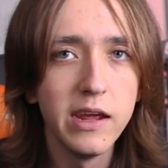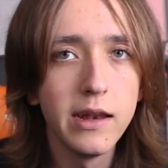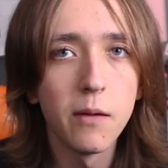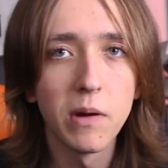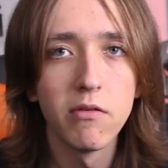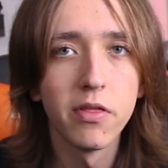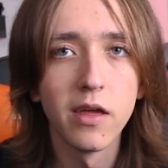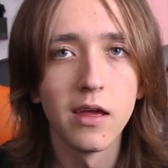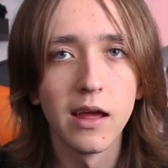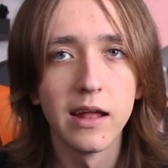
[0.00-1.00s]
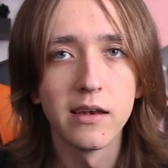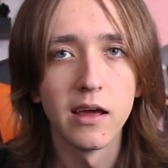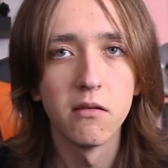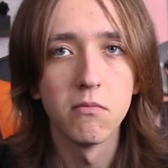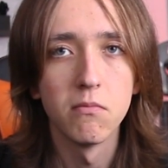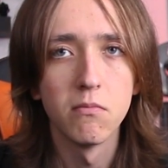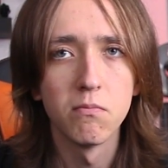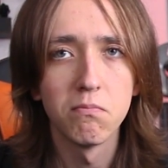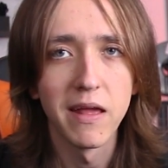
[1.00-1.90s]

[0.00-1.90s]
heat up everything and then